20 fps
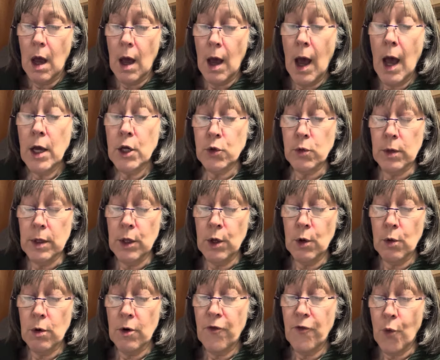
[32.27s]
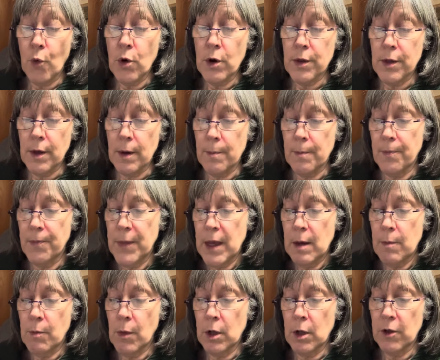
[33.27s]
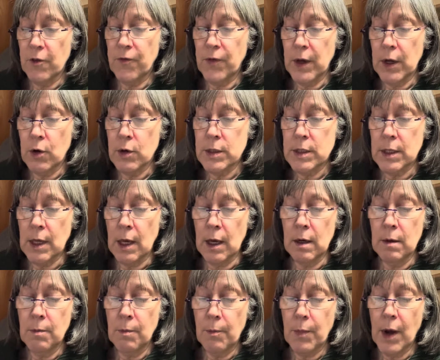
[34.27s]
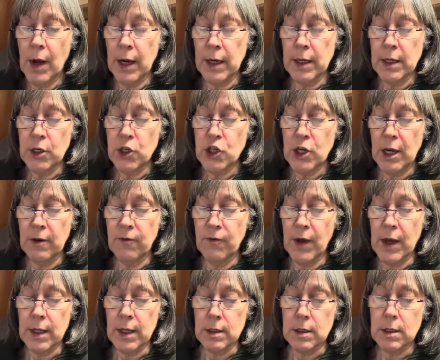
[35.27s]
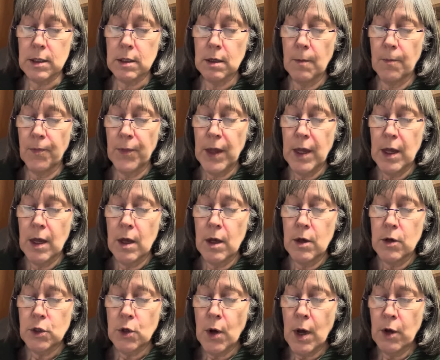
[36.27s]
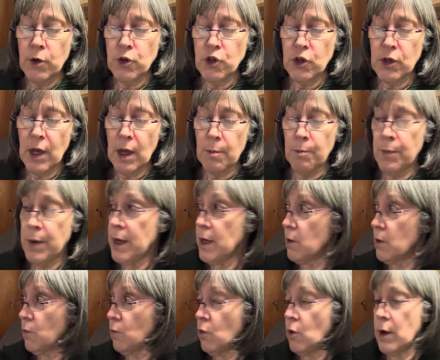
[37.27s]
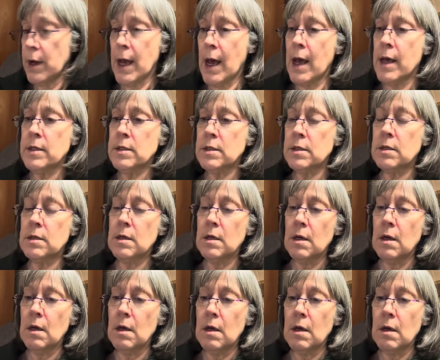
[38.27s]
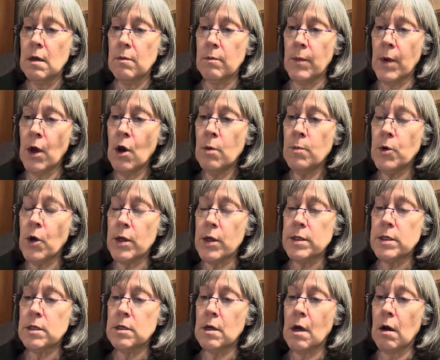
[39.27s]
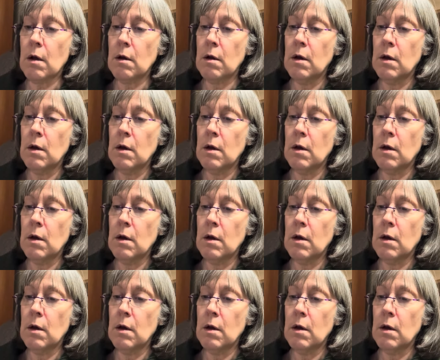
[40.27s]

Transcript: Actually, there were four of them, Mullet Fingers said, behind a chain fence. So how'd you get bit? Roy asked. My arm got stuck.